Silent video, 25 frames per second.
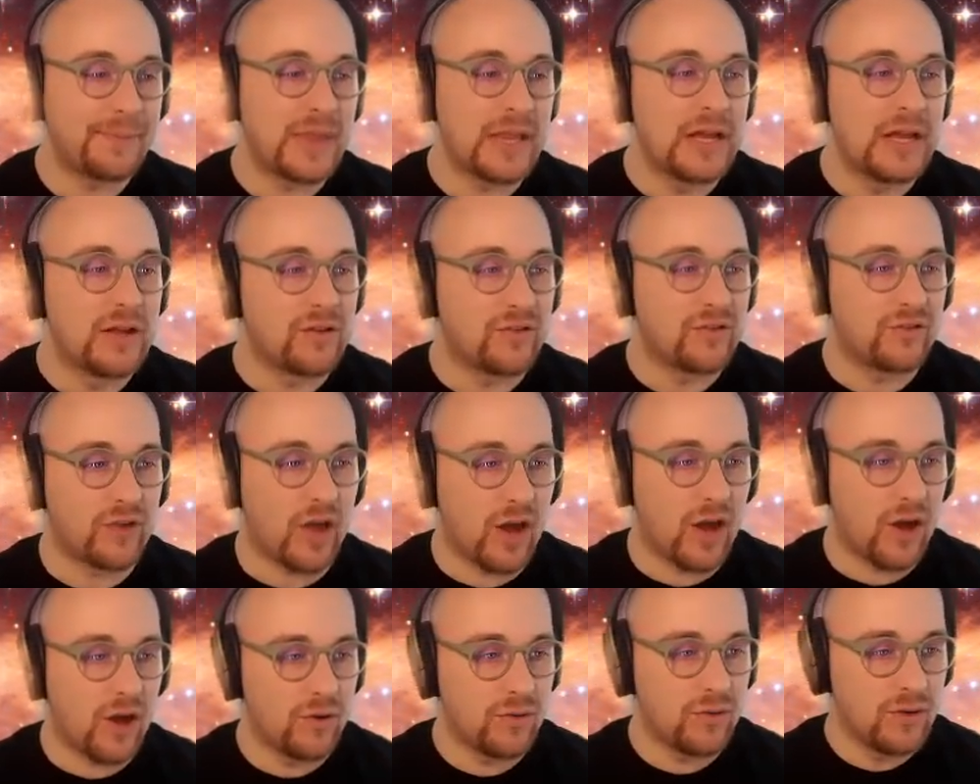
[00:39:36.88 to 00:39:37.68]

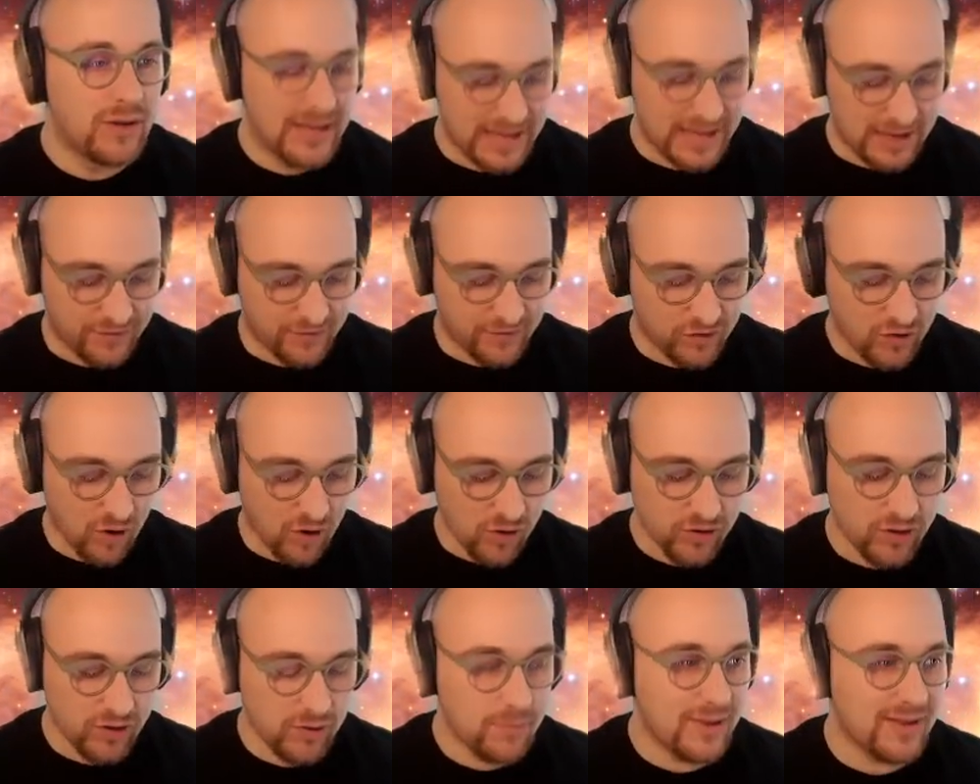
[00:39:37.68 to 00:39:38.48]
So if
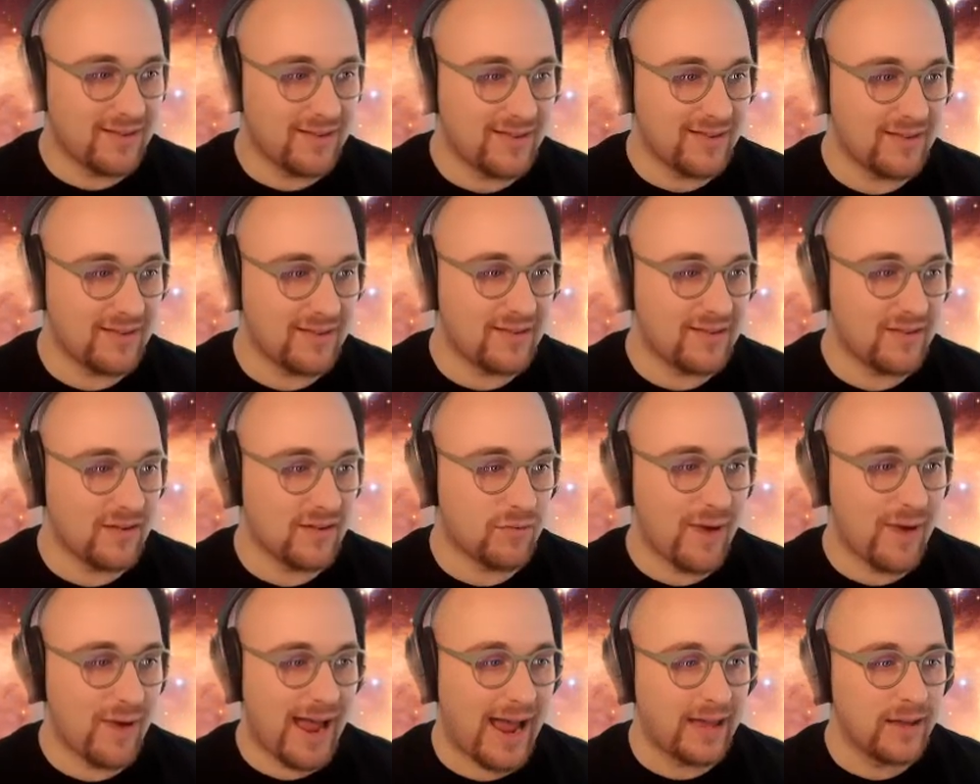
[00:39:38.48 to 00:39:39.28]
documents is an
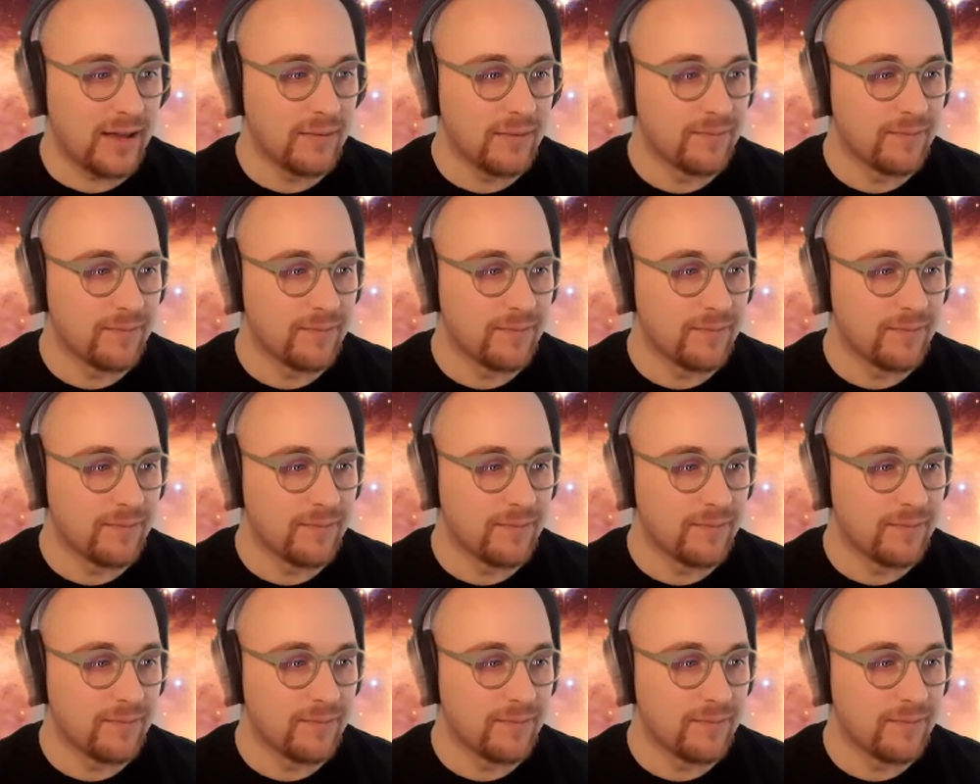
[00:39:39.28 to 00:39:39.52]
array,